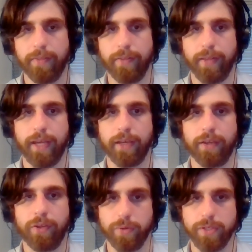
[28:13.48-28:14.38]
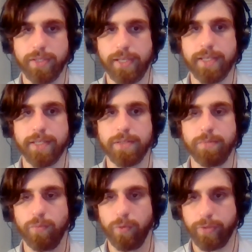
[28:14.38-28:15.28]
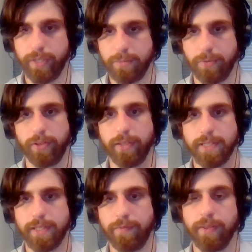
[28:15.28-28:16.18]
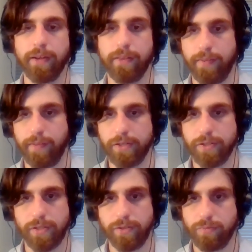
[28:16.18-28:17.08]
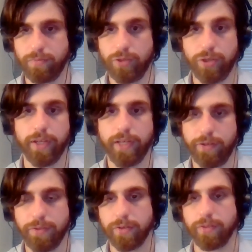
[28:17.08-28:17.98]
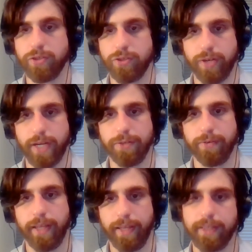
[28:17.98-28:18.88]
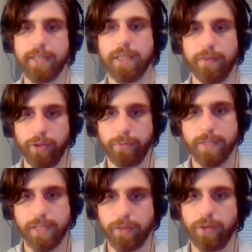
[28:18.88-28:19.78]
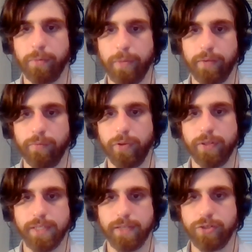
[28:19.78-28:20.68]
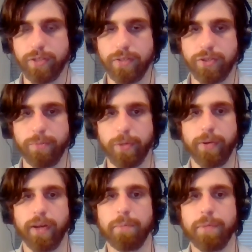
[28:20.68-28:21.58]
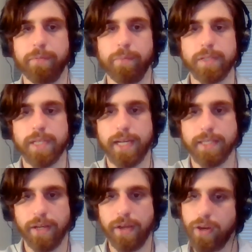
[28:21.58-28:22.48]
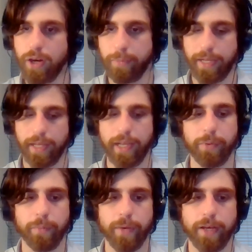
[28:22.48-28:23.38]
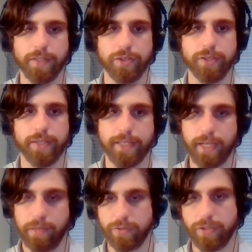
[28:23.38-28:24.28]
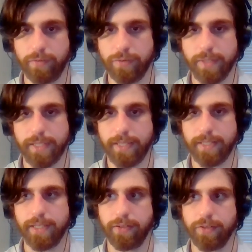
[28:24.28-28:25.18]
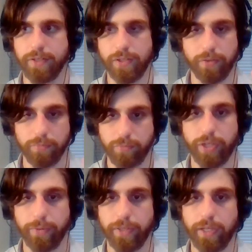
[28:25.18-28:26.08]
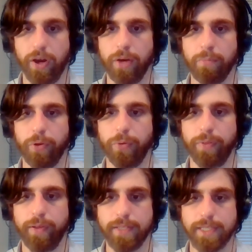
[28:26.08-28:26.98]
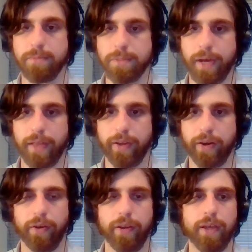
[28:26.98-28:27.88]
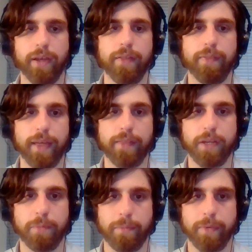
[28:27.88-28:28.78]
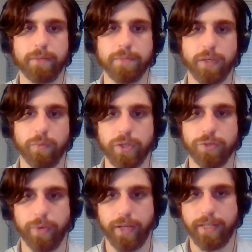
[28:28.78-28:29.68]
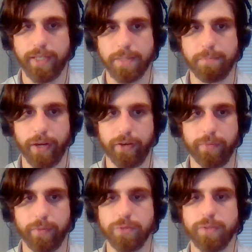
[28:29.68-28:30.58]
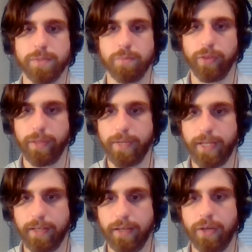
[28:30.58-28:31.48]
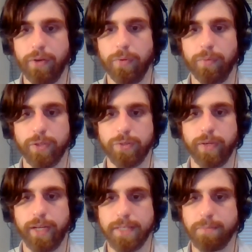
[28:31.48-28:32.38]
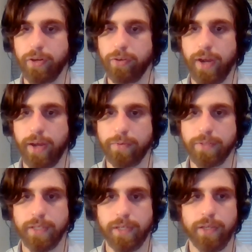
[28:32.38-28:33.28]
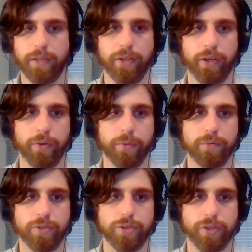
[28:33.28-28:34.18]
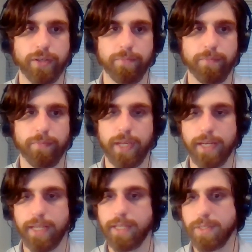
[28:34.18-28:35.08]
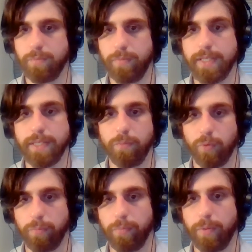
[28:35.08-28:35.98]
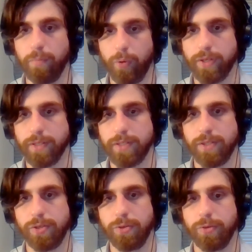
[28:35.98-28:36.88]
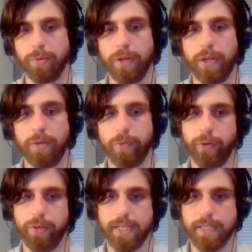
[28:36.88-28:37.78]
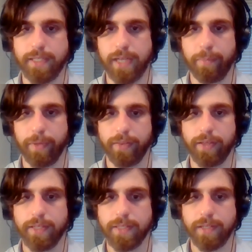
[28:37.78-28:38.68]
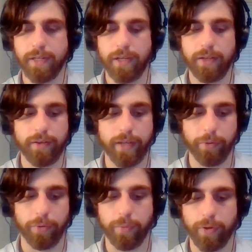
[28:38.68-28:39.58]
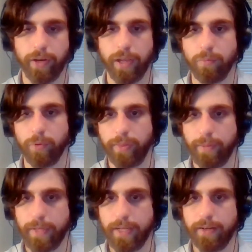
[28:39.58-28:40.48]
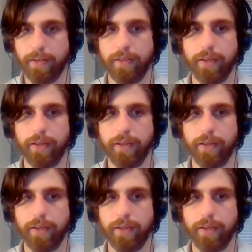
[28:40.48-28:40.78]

but like yours is more predictable and stuff than theirs, then you should, and you certainly should try to, right? Like that set of arguments and going back and forth and stuff should be going on. But if both sides are debating equally well, such that that's kind of resolved to a standstill because y'all genuinely are both in the same spot there, then the debate becomes like, which one is better? Which one's more limited? Which one has better ground? Is it more important to prioritize a topic that is narrower and more limited,